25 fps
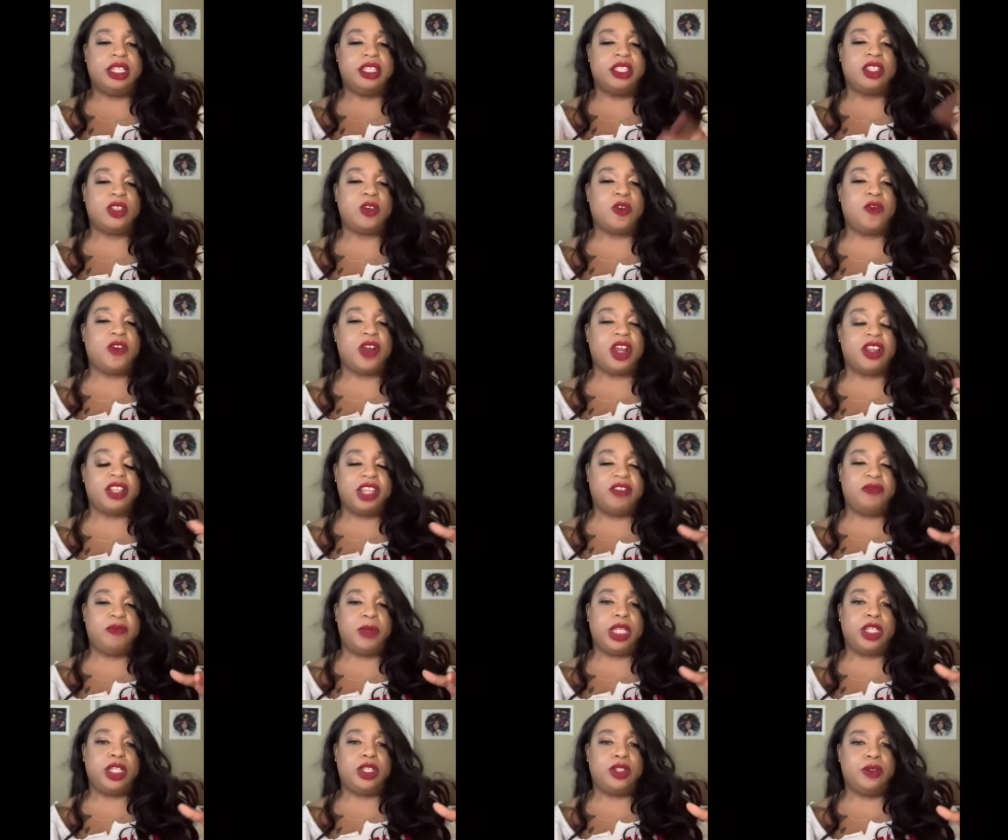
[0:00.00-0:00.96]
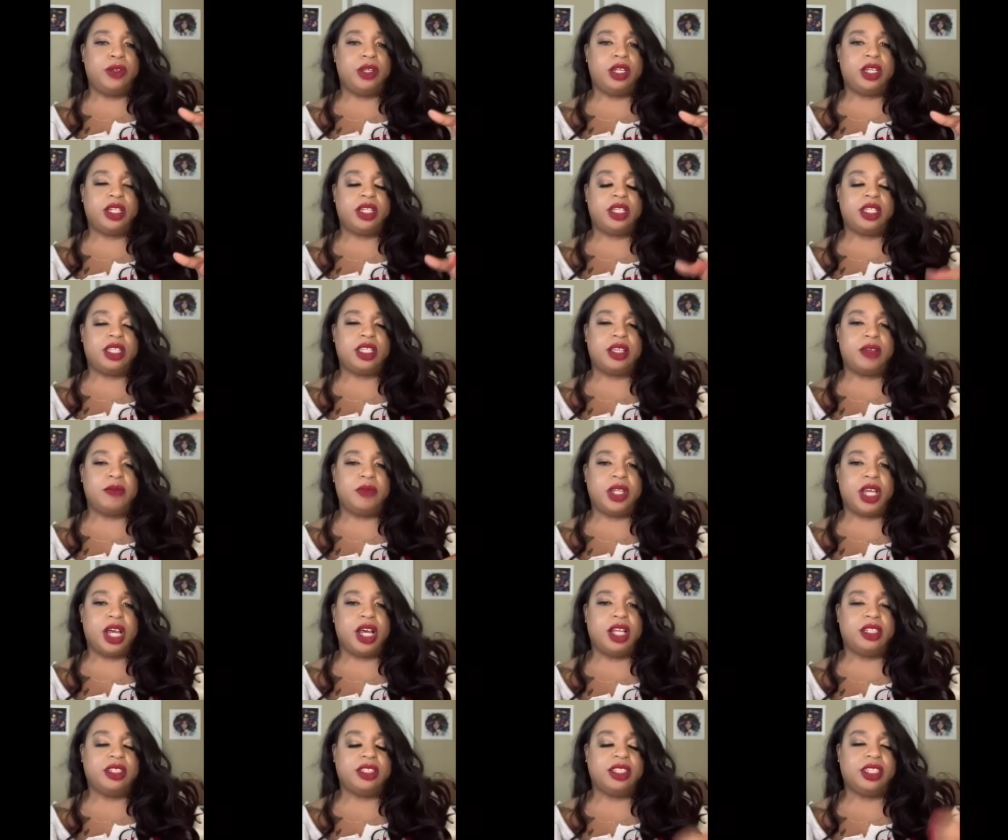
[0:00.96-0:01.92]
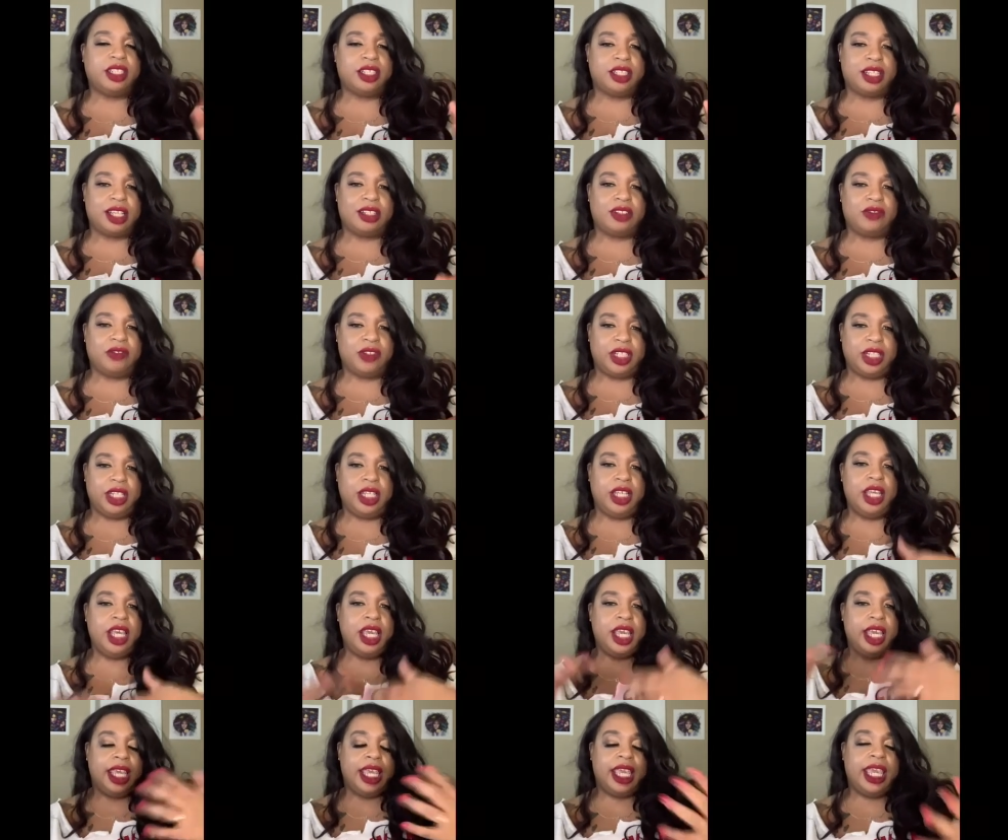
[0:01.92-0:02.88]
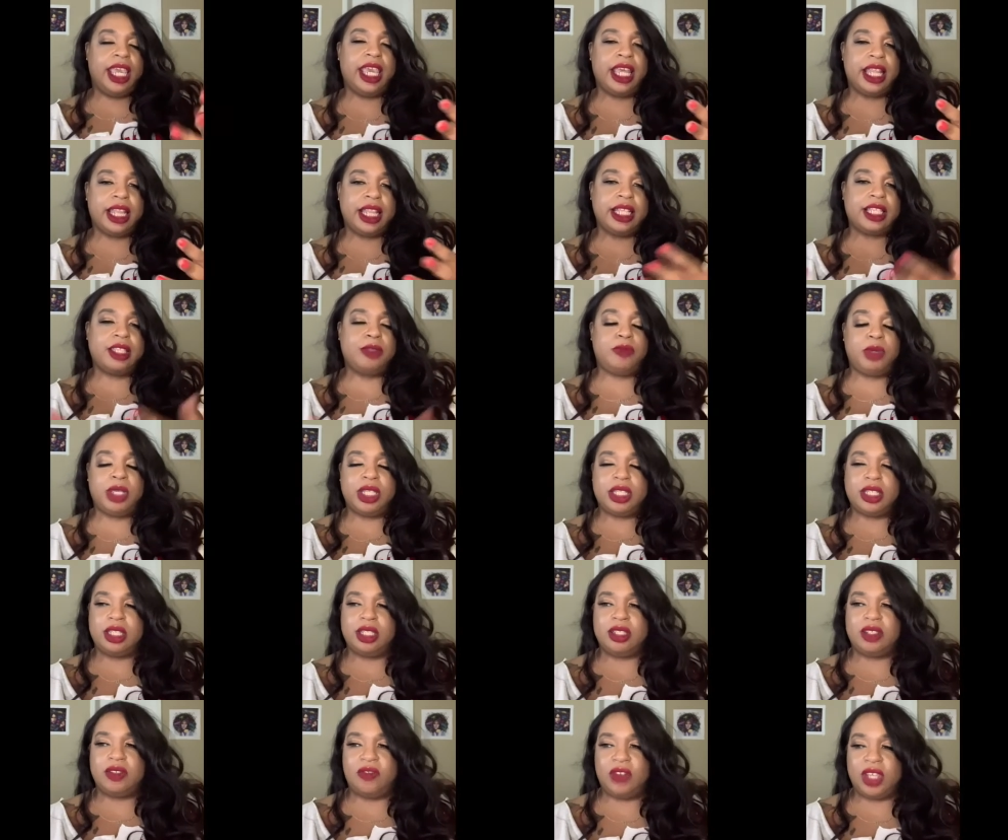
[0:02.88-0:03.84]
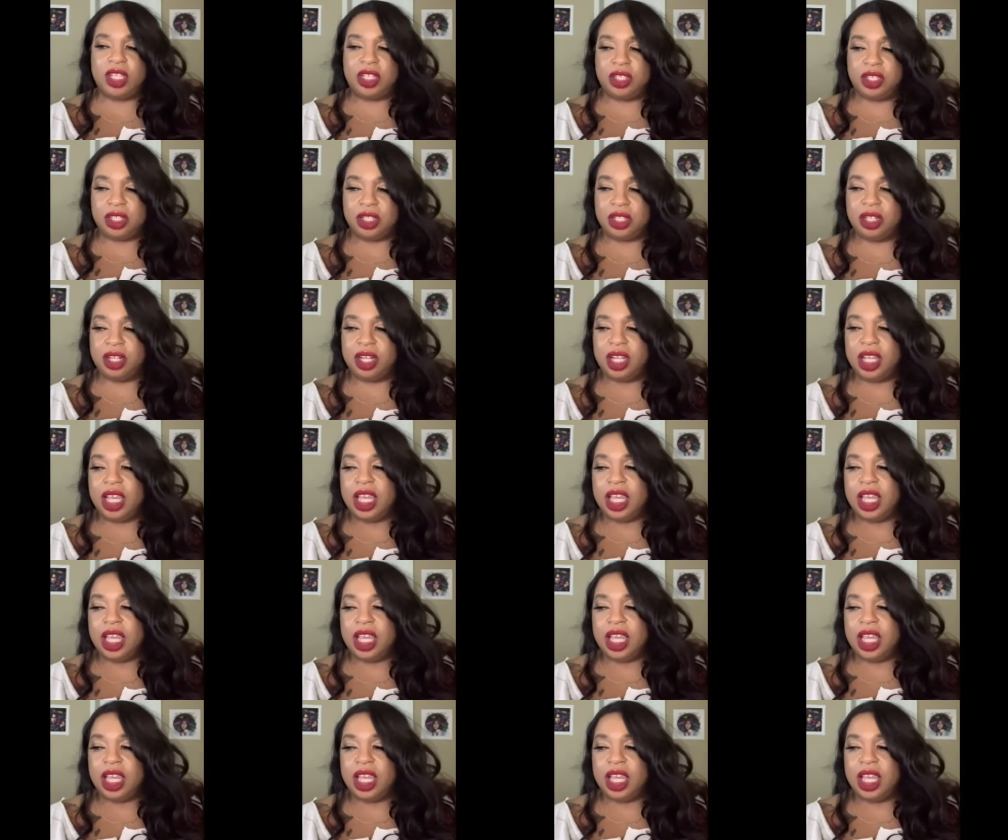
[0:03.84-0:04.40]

And so far, they've made 200 and some dollars successfully in this business venture.